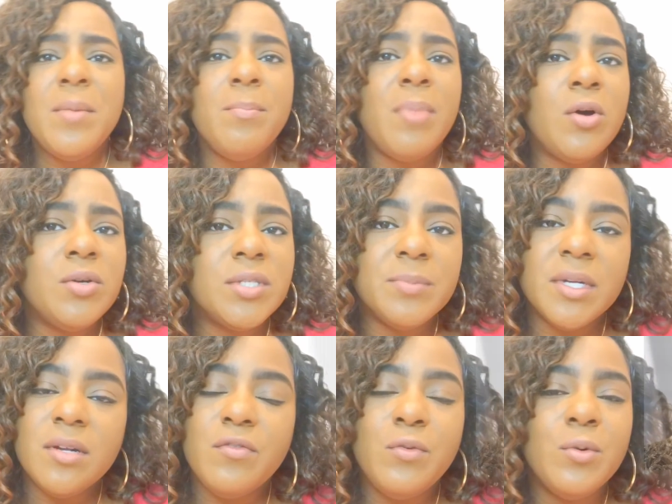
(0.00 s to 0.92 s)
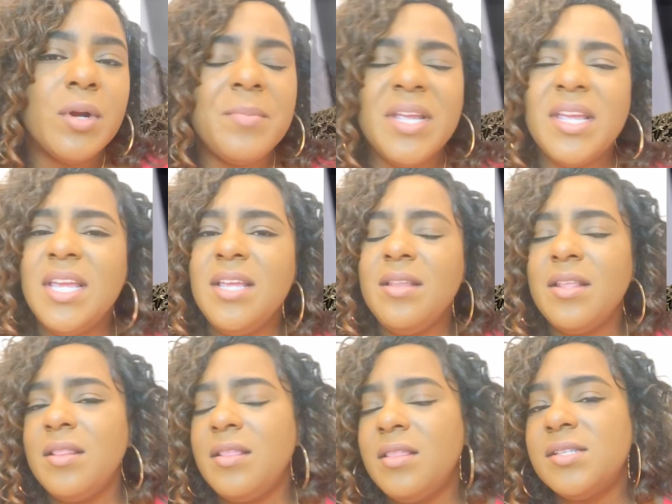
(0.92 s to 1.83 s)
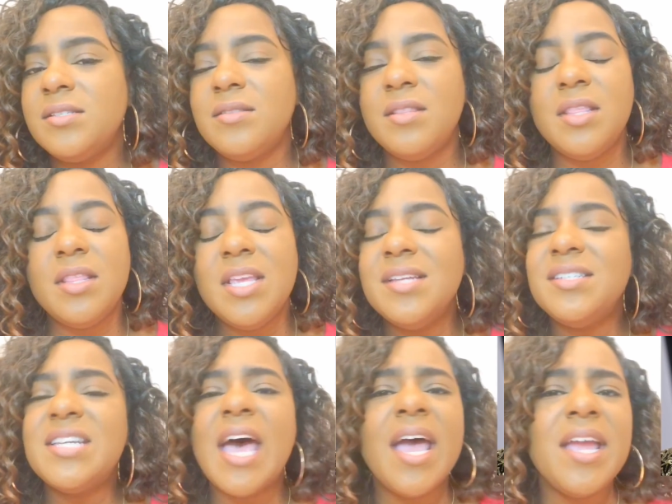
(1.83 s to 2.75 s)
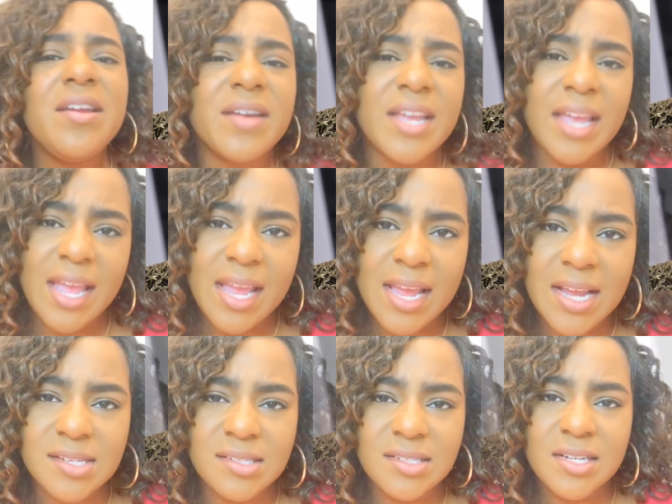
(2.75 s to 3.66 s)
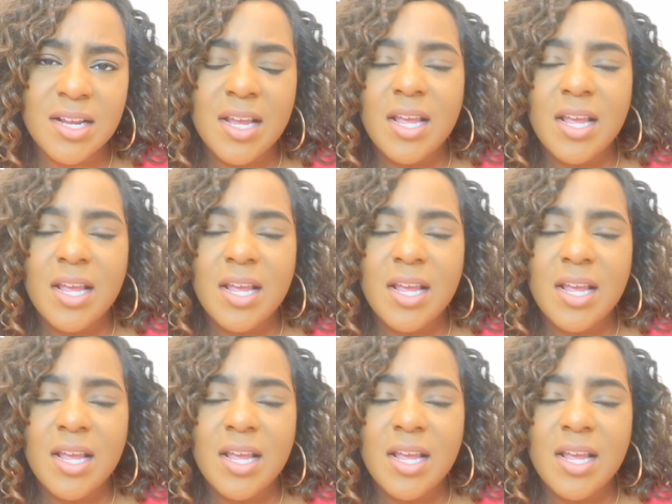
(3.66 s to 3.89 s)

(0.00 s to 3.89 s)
Boseman, of course. I mean, the entire cast